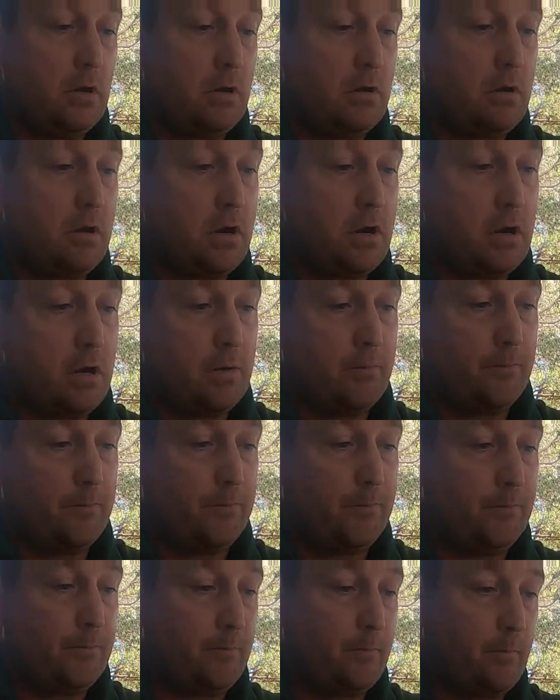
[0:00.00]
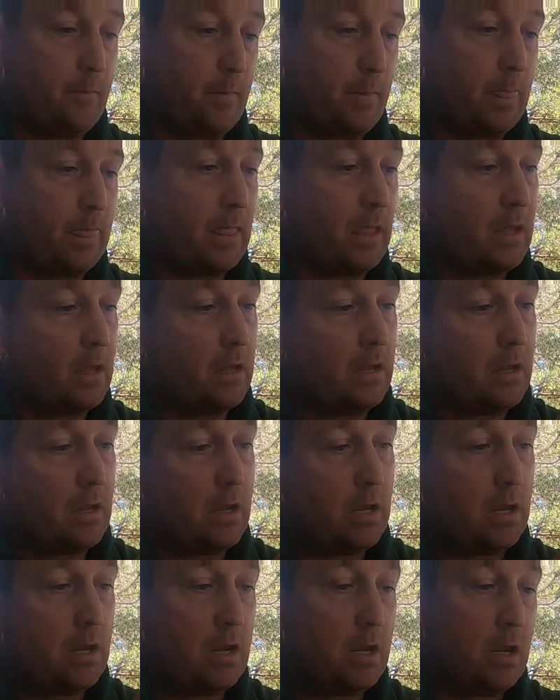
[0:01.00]
Alright,
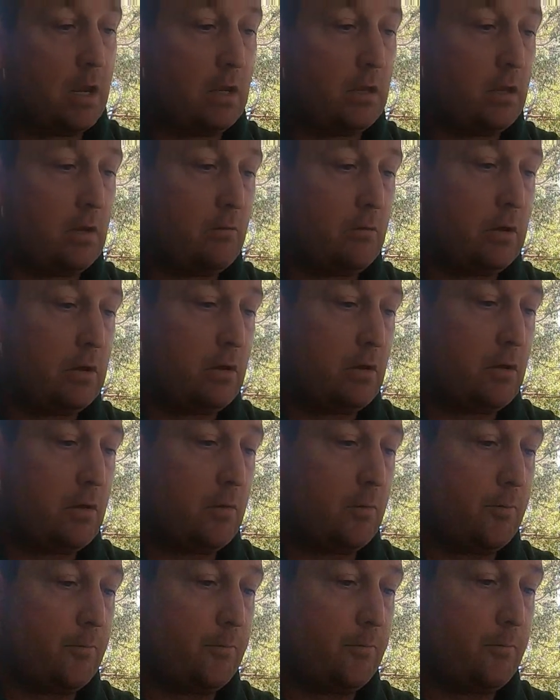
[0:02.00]
and there we go.